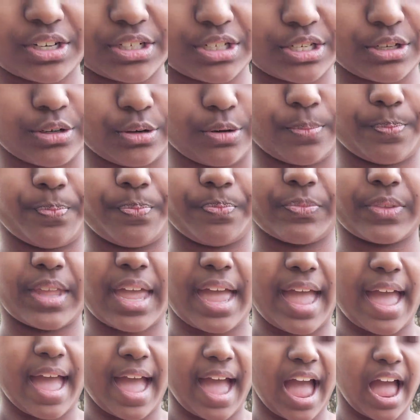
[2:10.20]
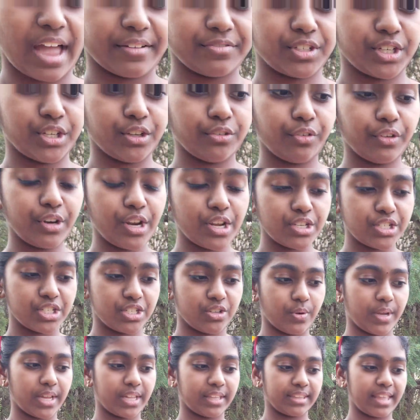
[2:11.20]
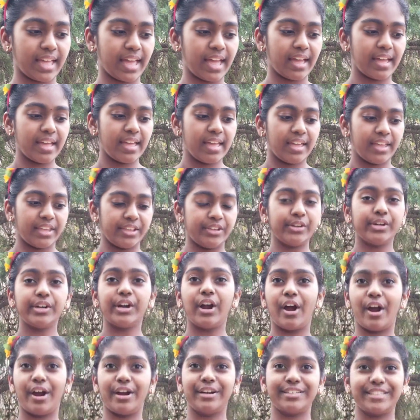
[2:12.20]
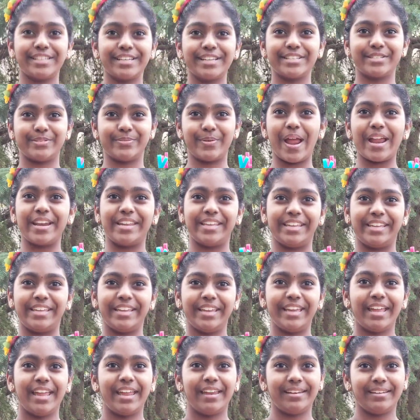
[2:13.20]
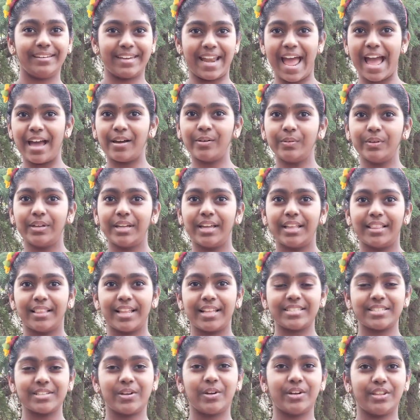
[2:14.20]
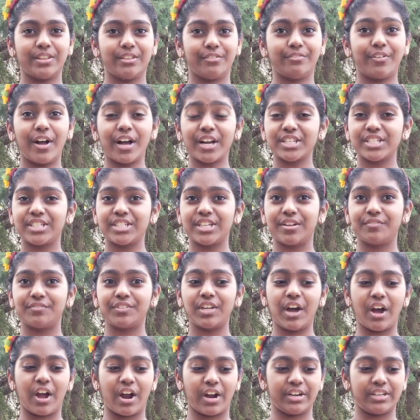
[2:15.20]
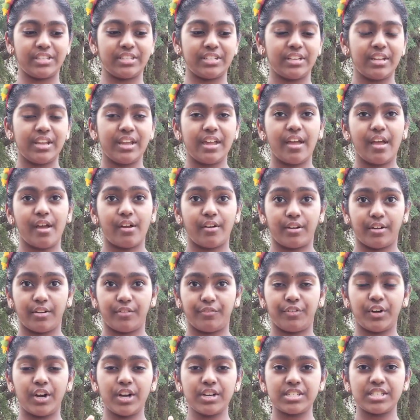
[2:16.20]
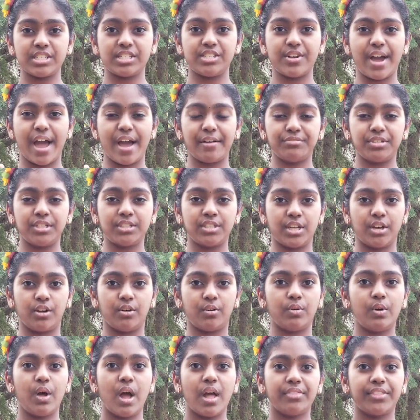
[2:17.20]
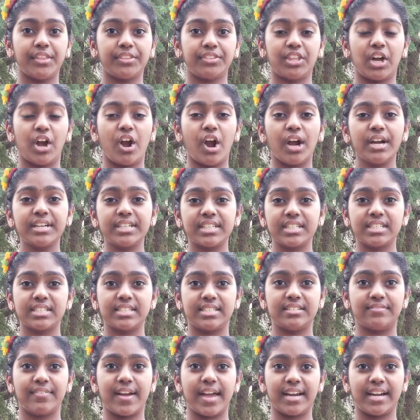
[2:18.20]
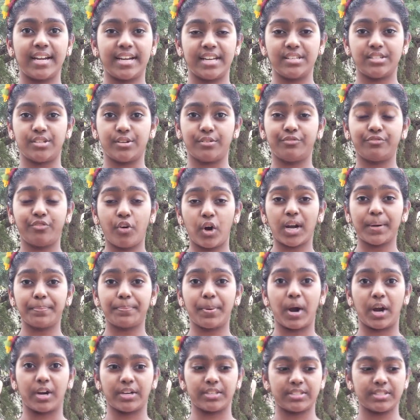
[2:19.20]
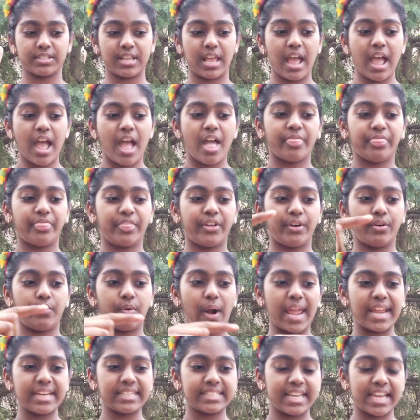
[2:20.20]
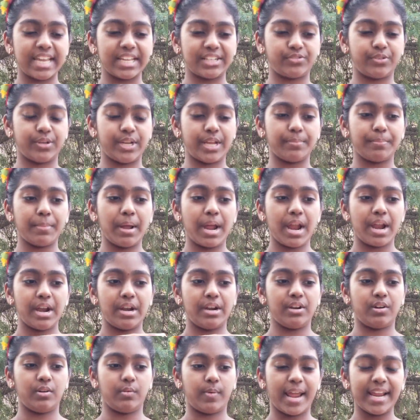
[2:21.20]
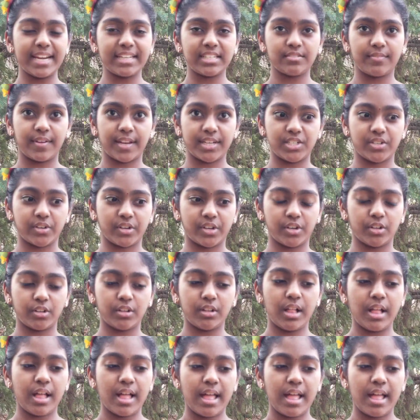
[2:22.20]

too. After you finish doing that, your heart is ready. Now, let's go to the function of the heart. First, you have to know that the heart is divided into 4 parts: the right atrium, right ventricle,